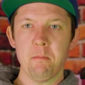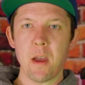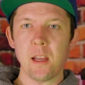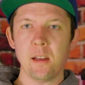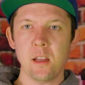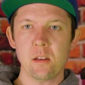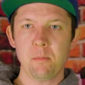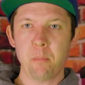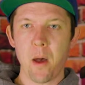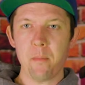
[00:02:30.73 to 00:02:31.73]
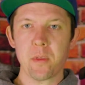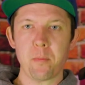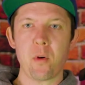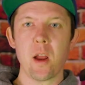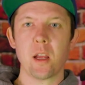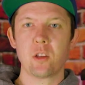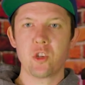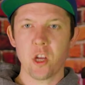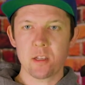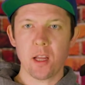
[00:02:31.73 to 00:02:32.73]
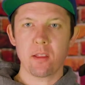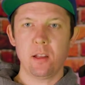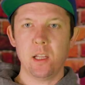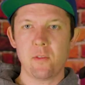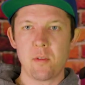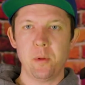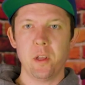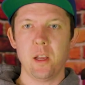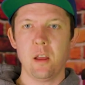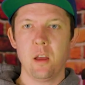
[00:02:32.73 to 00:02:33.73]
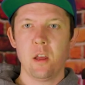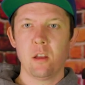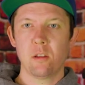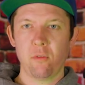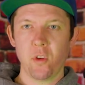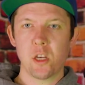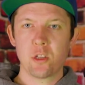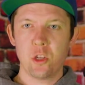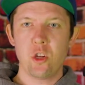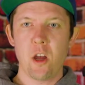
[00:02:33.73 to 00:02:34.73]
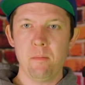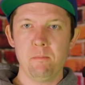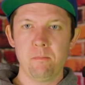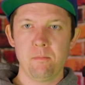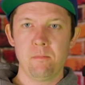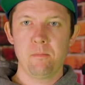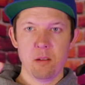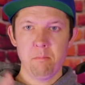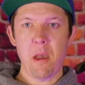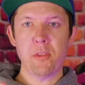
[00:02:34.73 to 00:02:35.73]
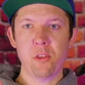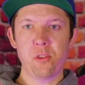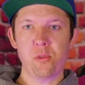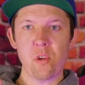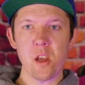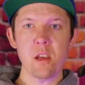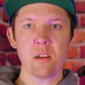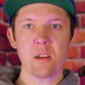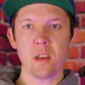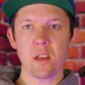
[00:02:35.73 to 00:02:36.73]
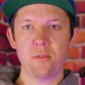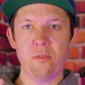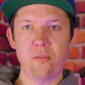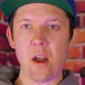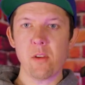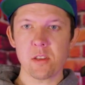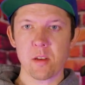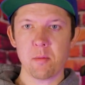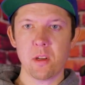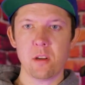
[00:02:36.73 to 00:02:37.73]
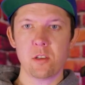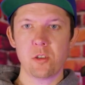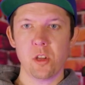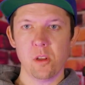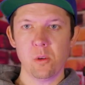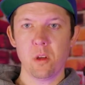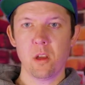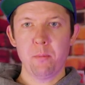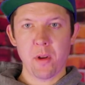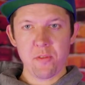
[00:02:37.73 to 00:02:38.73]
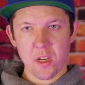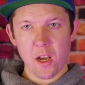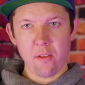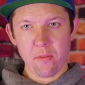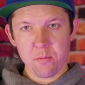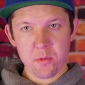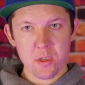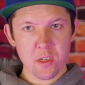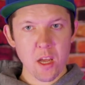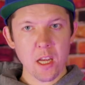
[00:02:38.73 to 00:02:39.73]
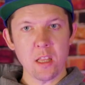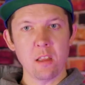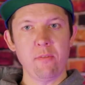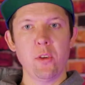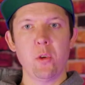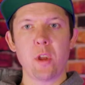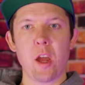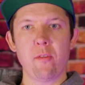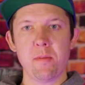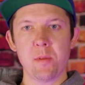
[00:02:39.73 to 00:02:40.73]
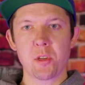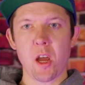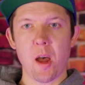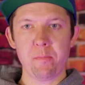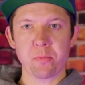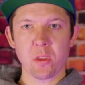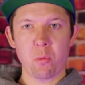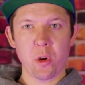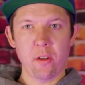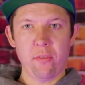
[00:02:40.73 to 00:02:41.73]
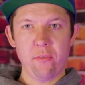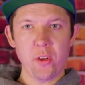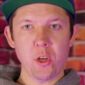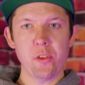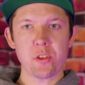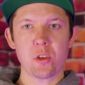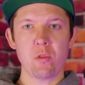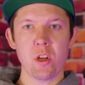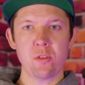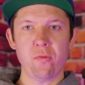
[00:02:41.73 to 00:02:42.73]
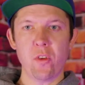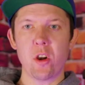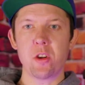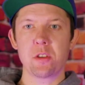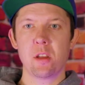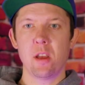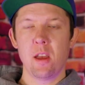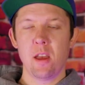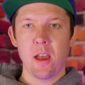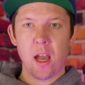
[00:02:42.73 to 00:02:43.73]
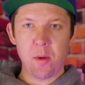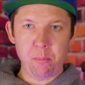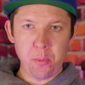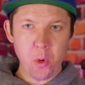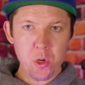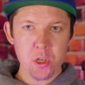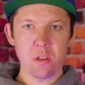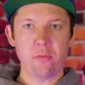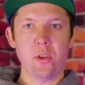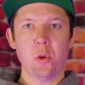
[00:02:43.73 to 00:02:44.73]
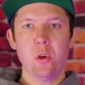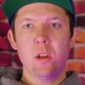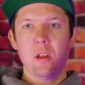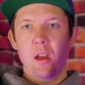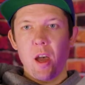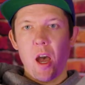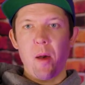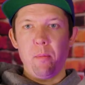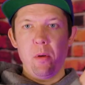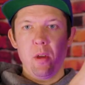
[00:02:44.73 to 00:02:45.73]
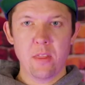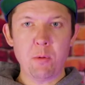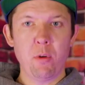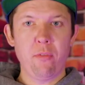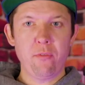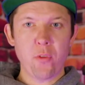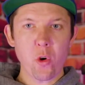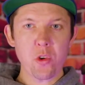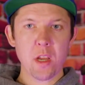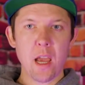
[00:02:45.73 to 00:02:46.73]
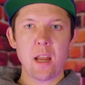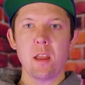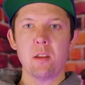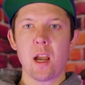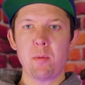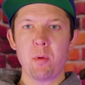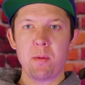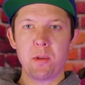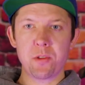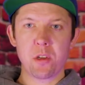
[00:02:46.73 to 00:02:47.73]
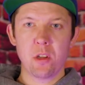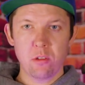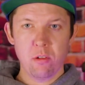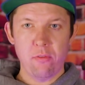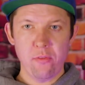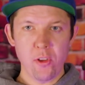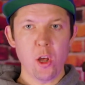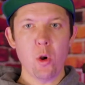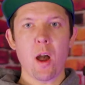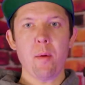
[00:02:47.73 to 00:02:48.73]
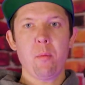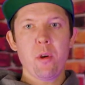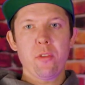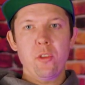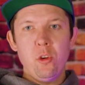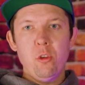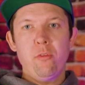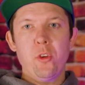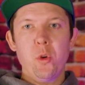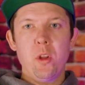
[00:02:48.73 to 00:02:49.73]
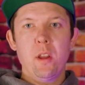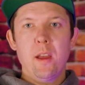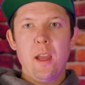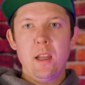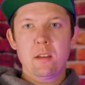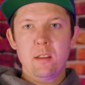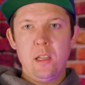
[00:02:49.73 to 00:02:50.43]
may need to pump the brake just like the lever bleed to finish the job. Method 3 is very similar to 2, but instead of sucking the fluid out from the top, we're going to fill the syringe first and push the fluid up. That will force any air bubbles to flow up with the new fluid into the